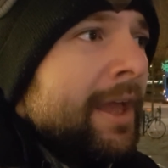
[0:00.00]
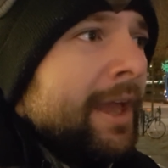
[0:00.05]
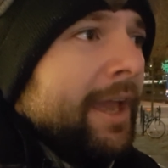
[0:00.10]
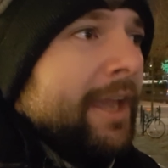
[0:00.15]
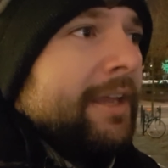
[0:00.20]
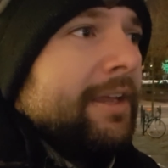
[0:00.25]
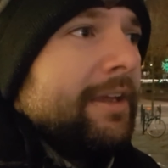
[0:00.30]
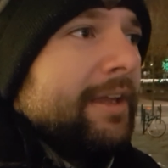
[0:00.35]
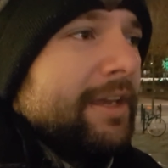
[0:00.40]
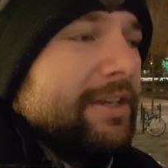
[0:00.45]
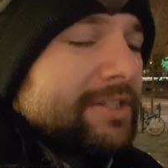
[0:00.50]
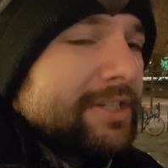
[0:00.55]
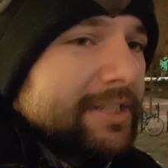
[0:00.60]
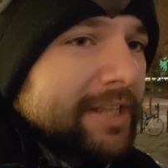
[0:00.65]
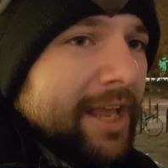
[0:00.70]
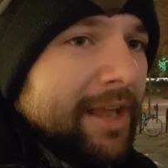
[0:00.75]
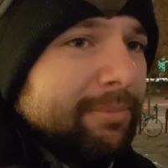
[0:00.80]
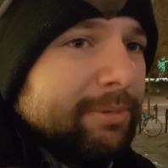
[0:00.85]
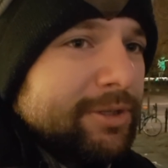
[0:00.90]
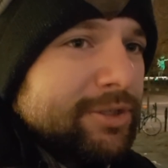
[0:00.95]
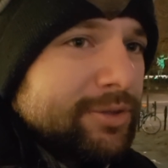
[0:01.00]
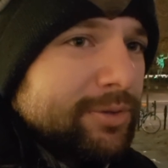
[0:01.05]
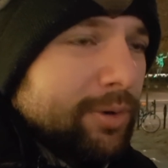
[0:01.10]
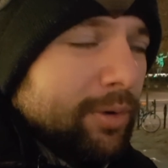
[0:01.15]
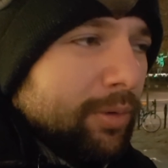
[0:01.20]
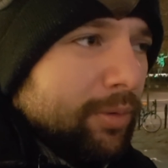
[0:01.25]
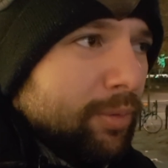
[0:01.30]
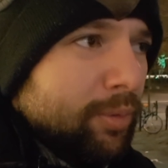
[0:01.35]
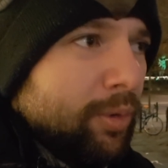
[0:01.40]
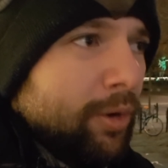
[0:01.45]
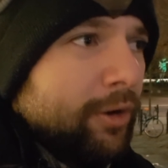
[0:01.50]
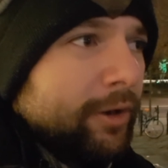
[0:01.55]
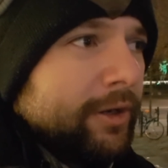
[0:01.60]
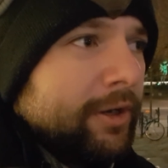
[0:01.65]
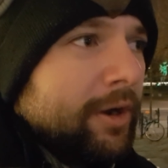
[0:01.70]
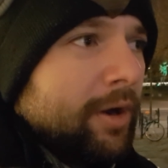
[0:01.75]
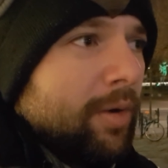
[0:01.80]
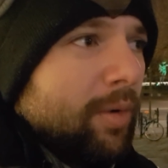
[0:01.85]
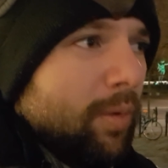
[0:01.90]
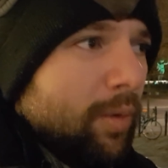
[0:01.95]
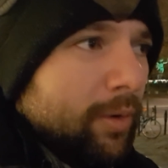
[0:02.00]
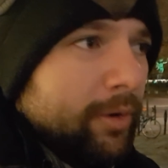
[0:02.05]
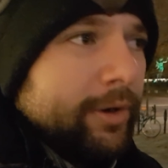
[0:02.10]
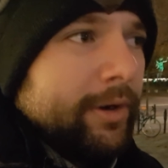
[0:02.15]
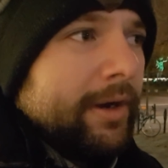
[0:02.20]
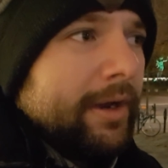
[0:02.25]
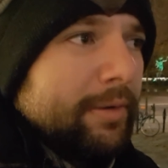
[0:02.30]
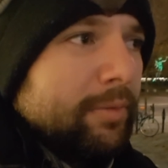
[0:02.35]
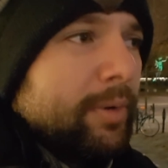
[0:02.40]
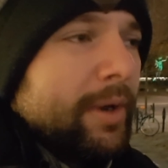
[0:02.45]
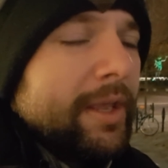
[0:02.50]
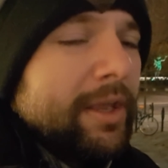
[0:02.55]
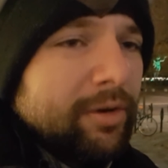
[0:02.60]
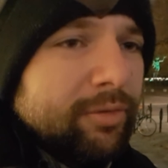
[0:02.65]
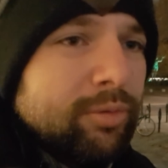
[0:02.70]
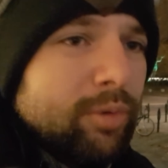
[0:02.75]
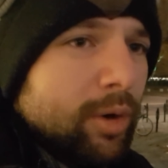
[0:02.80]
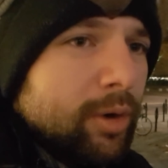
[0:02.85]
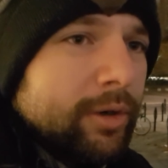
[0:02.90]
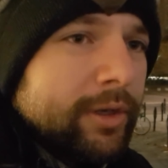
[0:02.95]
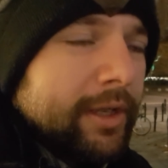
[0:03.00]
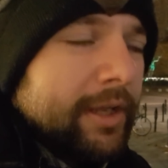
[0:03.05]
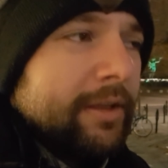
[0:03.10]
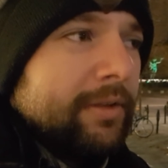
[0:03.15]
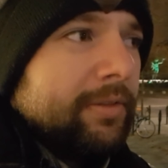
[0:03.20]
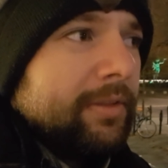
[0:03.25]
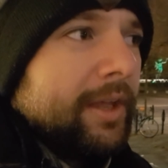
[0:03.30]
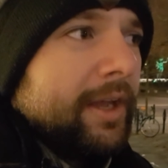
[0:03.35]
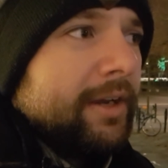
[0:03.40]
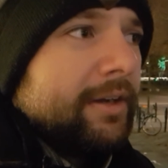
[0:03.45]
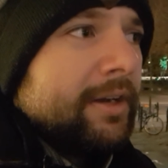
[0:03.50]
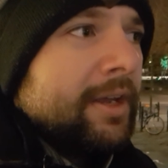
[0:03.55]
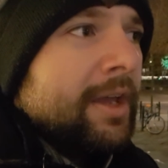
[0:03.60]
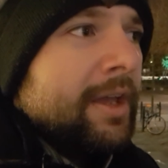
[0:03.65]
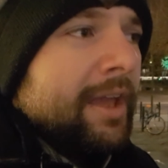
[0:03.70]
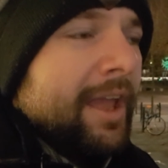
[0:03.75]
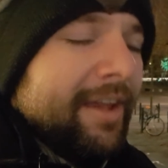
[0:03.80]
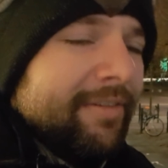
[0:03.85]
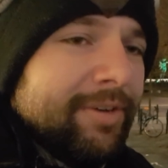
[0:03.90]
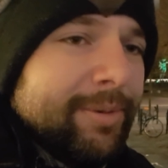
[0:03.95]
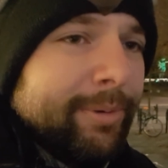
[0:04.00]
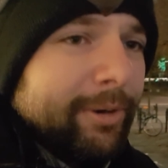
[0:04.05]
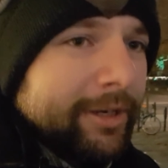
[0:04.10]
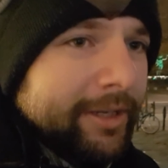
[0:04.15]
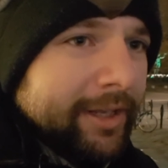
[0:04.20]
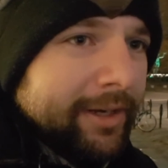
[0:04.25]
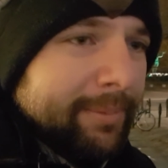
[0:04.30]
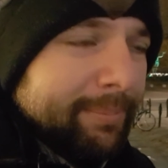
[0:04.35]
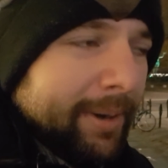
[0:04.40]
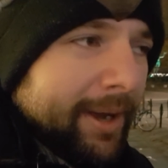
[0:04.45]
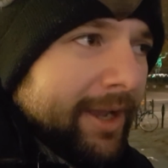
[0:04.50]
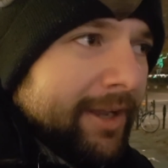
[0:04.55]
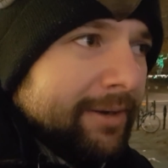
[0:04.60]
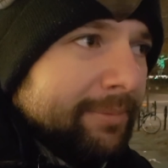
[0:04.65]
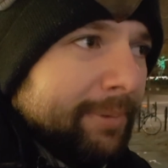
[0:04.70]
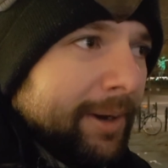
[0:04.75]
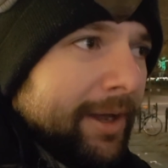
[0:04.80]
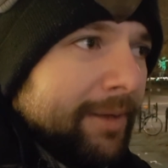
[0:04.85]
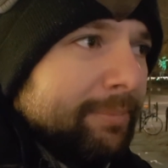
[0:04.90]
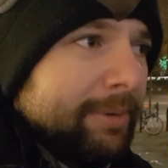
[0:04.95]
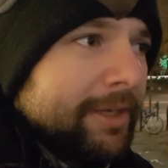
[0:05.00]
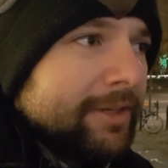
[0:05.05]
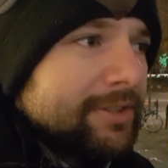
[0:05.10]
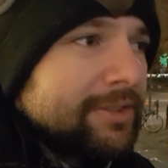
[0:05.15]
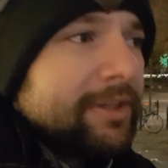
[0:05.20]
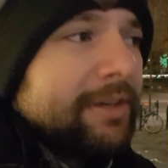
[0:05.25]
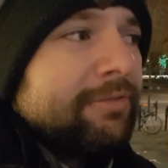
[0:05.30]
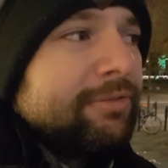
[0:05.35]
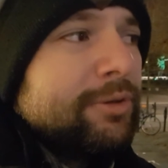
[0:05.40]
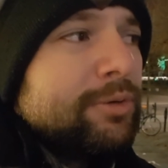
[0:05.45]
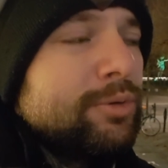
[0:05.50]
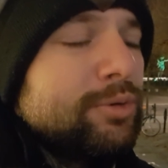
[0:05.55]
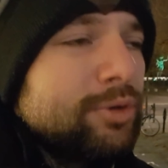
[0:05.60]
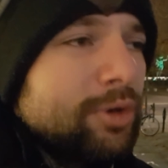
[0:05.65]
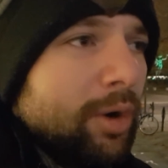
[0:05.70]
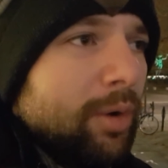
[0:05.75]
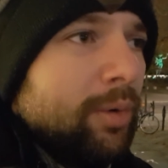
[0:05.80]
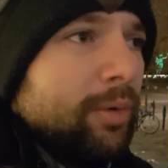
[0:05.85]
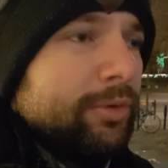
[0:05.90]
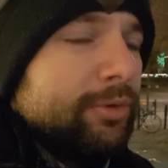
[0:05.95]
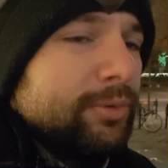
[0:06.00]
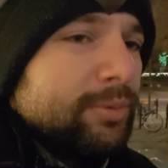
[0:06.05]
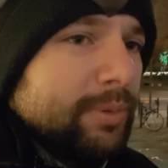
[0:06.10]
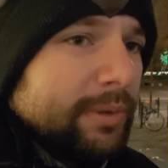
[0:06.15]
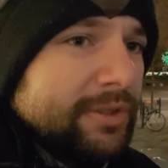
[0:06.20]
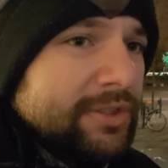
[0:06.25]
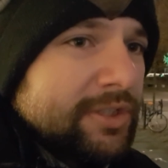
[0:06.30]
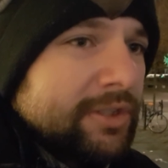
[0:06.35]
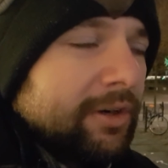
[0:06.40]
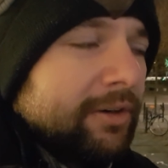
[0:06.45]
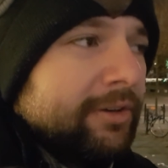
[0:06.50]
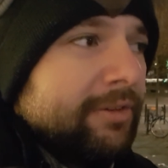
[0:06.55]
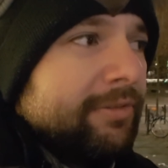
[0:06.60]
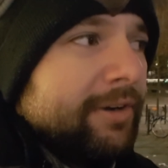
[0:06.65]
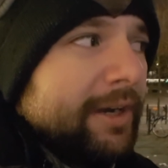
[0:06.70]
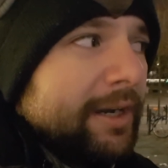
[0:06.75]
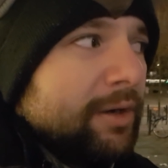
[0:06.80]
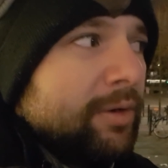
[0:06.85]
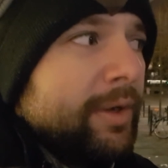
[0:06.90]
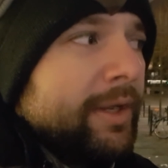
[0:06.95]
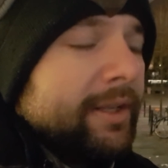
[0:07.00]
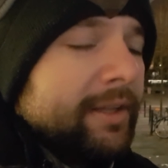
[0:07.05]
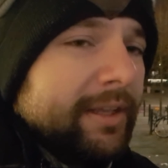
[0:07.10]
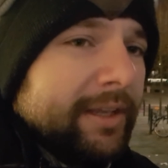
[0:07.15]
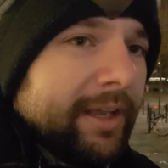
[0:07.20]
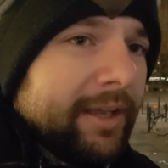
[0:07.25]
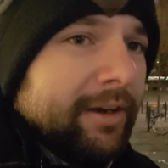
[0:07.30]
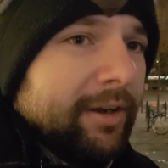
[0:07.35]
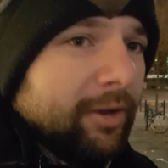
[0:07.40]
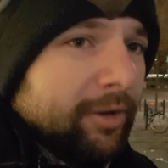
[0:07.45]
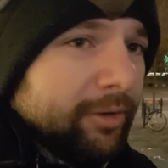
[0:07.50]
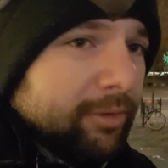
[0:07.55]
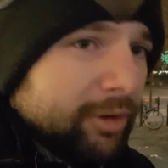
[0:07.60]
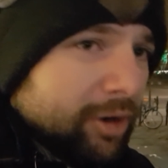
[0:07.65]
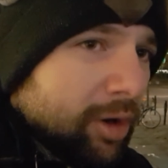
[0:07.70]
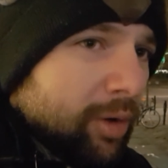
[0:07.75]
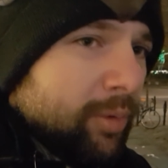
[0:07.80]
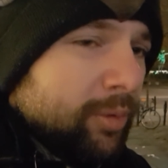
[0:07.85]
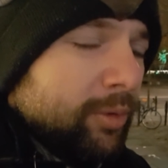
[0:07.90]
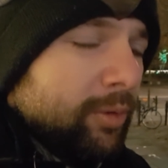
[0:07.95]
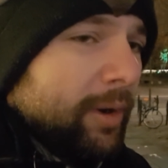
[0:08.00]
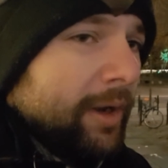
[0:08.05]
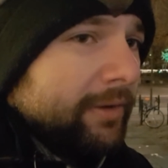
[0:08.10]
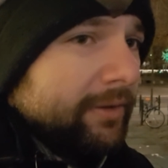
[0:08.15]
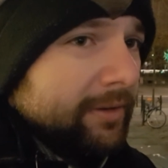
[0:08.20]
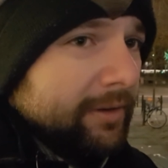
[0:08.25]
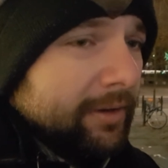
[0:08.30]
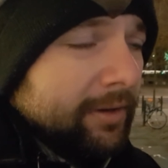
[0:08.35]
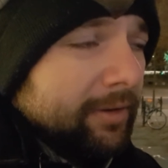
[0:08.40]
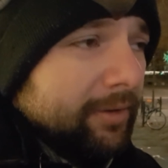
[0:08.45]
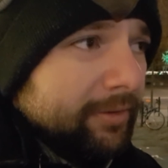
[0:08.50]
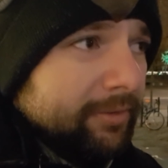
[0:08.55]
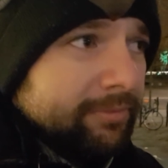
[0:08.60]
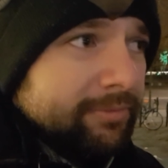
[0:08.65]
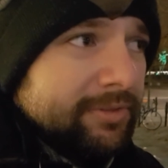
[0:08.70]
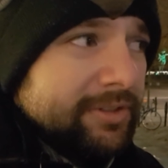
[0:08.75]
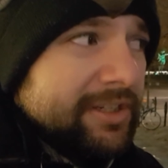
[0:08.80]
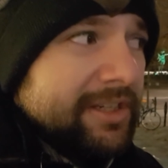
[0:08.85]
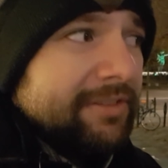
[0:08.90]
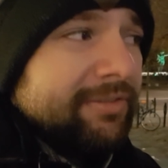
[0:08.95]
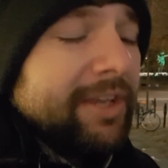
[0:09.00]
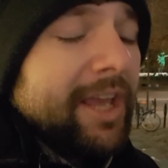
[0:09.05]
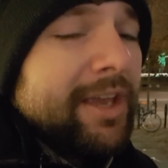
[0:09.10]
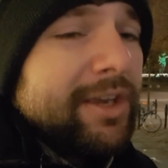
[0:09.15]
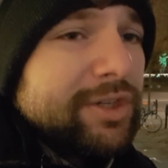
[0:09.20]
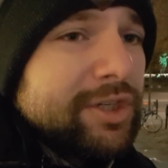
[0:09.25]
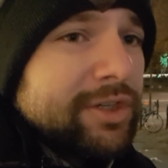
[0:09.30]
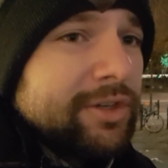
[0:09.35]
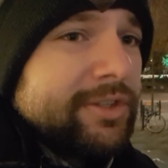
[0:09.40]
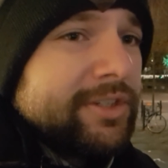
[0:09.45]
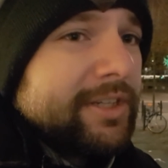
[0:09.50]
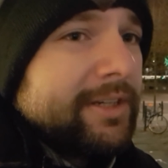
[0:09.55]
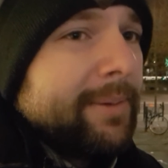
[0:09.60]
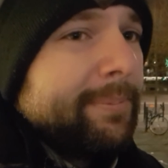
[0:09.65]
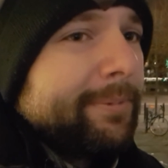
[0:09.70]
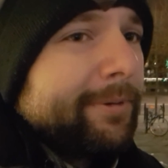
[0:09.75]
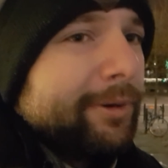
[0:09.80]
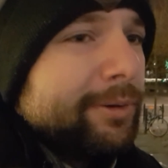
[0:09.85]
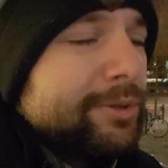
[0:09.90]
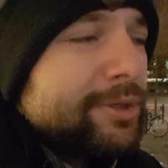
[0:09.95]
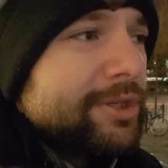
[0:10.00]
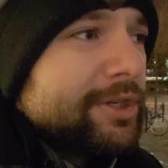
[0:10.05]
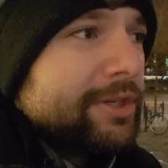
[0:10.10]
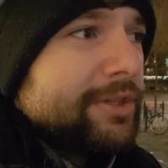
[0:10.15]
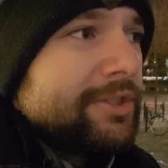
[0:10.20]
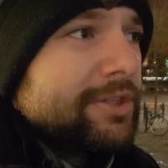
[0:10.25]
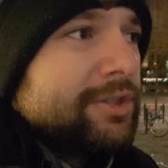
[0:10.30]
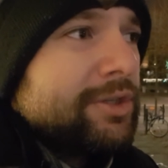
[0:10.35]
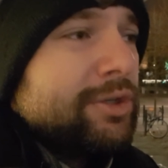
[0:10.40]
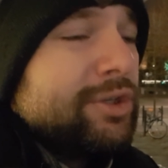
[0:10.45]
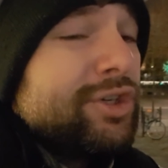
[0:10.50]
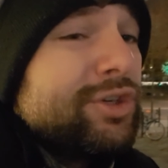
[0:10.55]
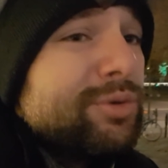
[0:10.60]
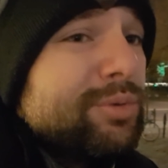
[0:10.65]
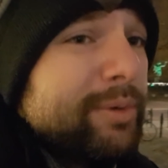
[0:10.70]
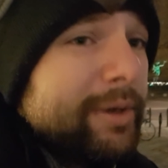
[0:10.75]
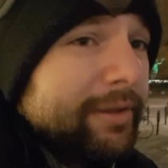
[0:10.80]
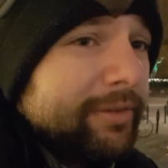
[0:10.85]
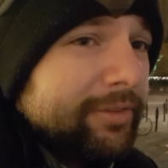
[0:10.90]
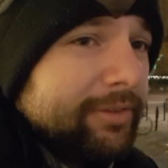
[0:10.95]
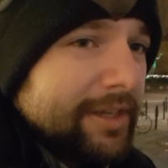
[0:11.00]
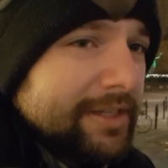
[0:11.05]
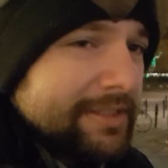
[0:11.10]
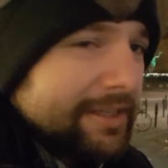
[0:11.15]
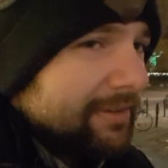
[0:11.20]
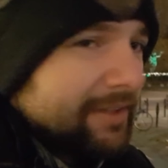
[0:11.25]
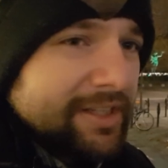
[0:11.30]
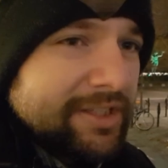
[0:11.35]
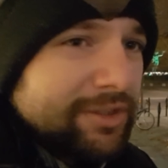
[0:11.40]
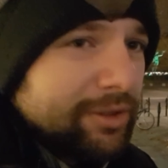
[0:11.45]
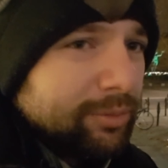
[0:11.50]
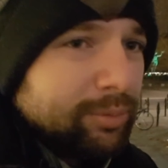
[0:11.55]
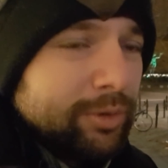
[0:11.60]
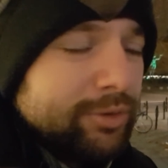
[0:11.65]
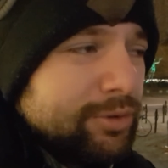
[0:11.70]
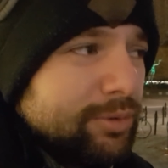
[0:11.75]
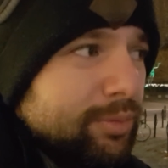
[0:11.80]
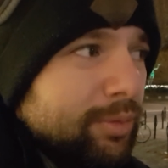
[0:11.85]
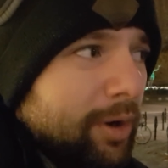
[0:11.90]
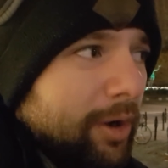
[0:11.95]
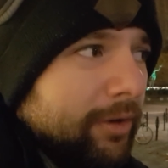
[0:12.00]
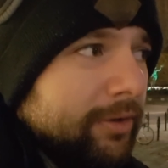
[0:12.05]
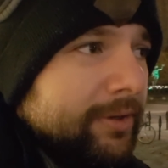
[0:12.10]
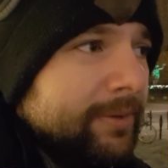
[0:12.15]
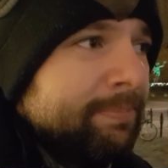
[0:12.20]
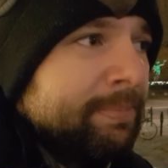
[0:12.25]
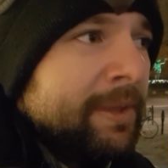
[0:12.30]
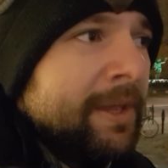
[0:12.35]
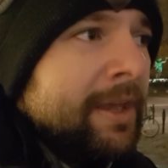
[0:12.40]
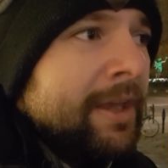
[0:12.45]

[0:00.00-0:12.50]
a established work order, a way of working that everybody can abide by. Because if you don't, you will start to very quickly get a lot of code rot and a lot of deviations in approaches to doing things. And that's not what you want.